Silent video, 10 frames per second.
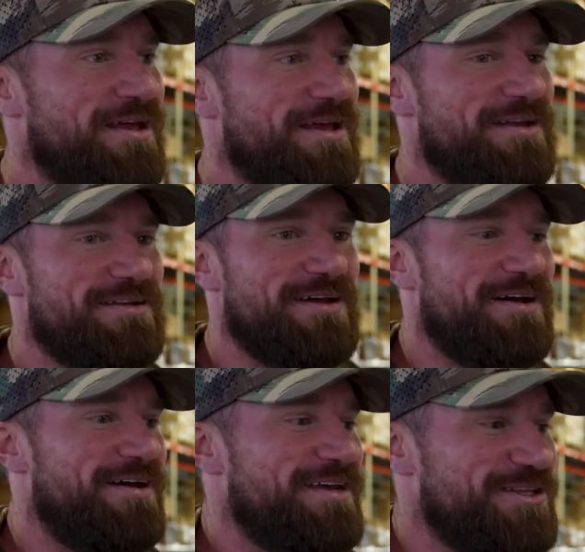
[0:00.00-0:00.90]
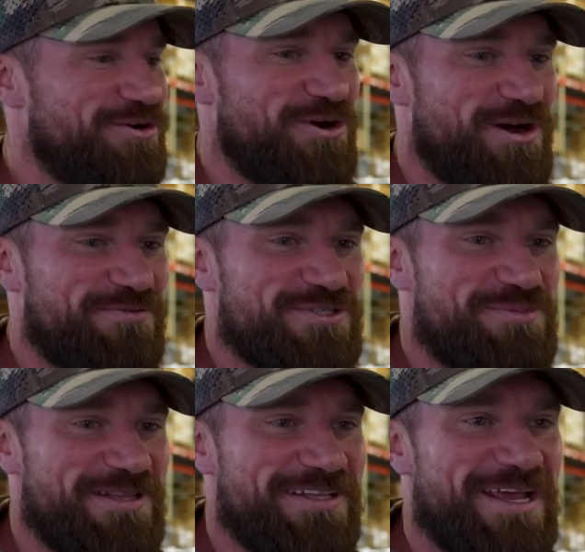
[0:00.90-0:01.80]
And uh, he took off to
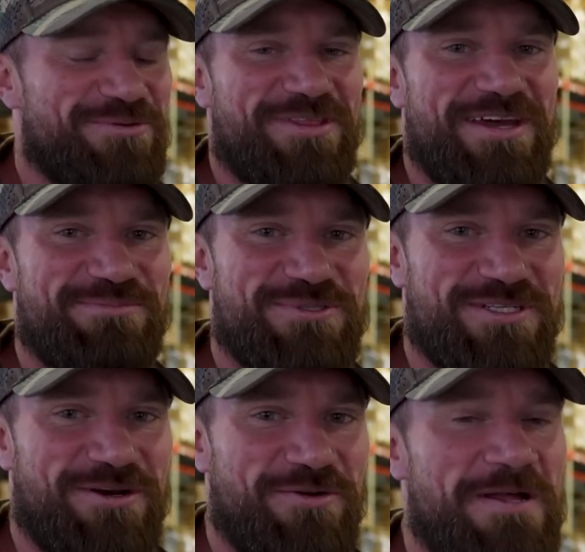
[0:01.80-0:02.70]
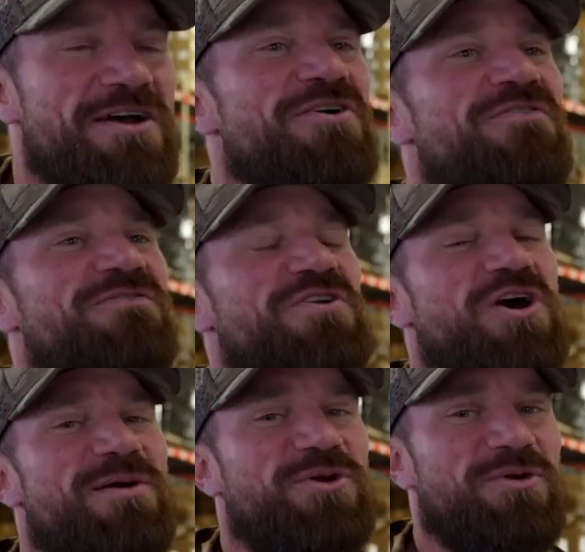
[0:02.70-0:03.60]
spend the day with them. So,
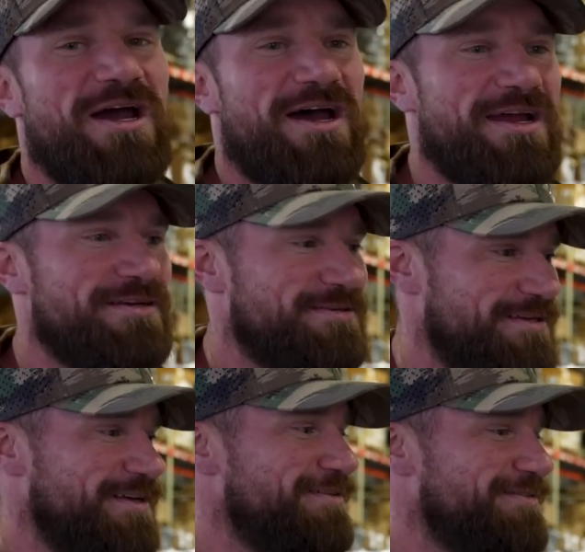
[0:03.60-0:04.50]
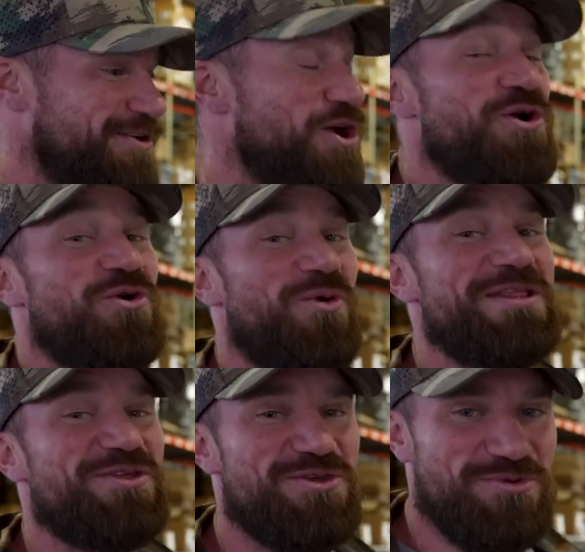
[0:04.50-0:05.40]
phenomenal guy and
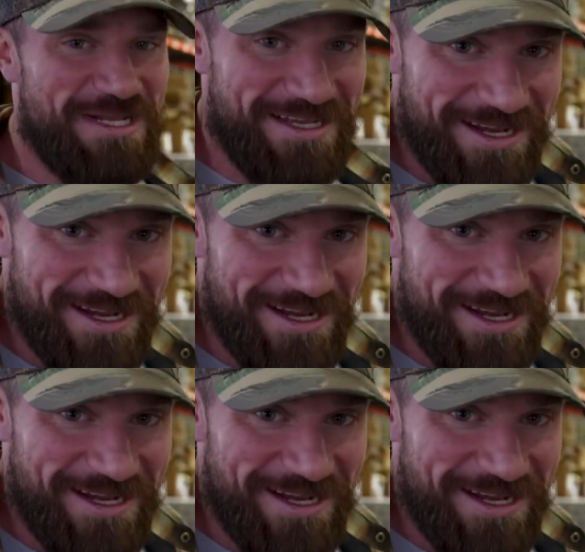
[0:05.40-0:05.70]
quite the unique